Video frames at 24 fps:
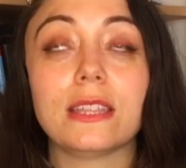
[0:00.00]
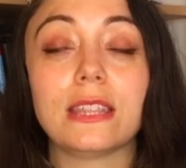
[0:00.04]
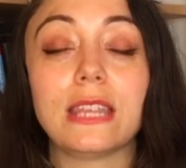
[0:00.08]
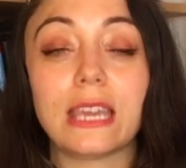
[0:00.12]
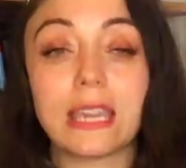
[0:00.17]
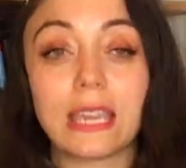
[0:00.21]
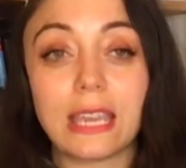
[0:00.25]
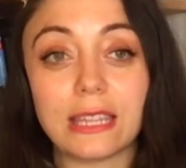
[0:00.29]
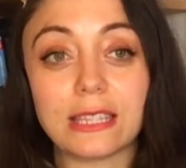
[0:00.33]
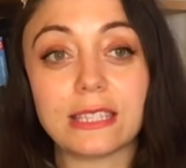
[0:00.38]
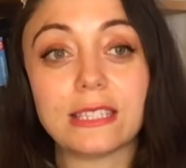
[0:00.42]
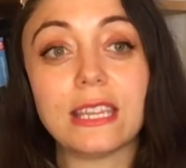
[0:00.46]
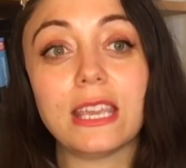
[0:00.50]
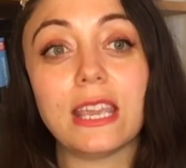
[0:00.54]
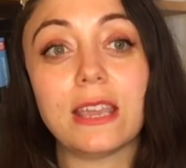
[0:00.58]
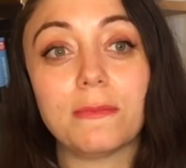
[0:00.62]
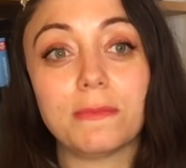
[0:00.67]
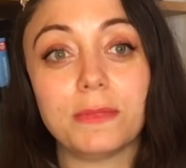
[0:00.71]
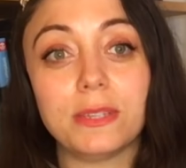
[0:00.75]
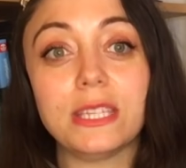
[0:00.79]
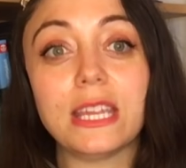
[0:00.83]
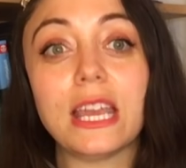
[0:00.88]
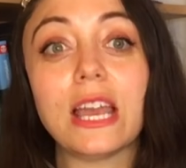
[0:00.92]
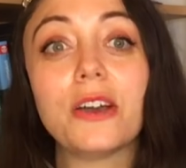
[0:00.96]
gets
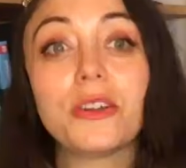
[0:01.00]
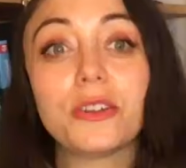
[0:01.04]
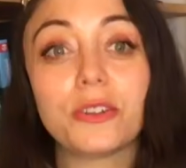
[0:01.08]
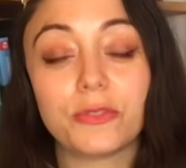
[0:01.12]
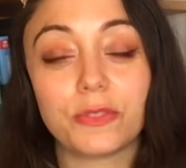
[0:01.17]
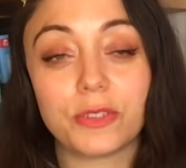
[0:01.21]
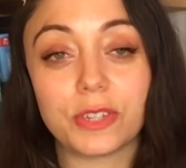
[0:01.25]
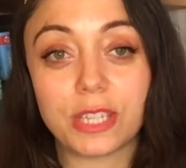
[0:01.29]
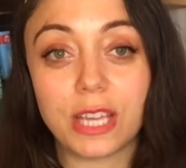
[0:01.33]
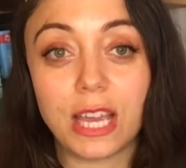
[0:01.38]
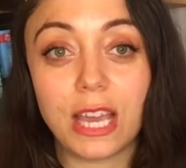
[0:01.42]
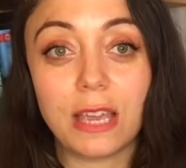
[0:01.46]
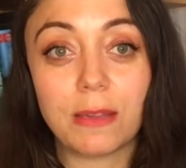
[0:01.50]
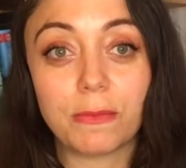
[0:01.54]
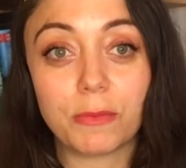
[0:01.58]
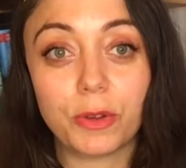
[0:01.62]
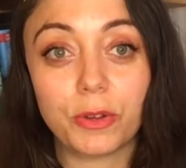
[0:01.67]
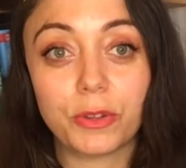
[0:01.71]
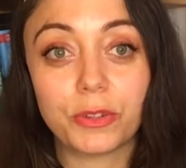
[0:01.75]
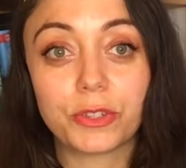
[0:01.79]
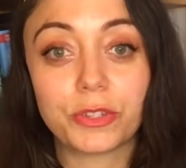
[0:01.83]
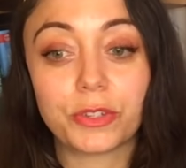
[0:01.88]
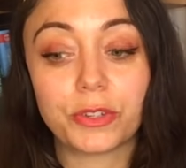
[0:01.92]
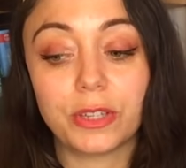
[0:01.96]
tamped down over time
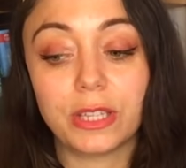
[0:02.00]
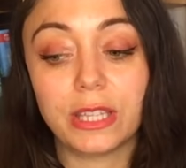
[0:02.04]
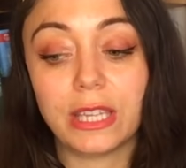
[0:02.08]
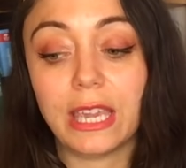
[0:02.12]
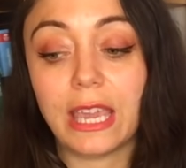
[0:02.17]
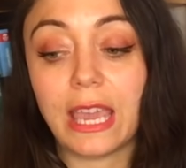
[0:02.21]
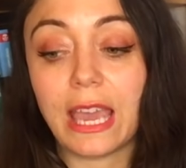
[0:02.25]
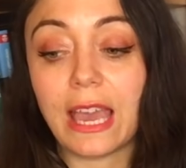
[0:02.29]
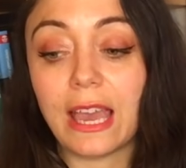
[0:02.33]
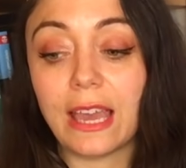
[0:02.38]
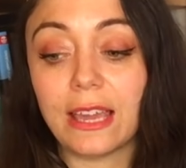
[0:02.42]
culturally.